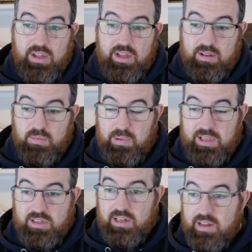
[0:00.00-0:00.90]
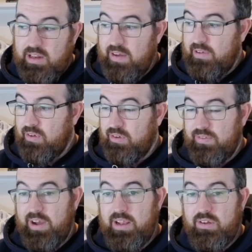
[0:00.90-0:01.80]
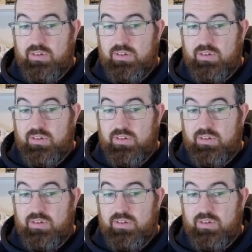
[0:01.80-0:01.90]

it's basically to have a loan to value.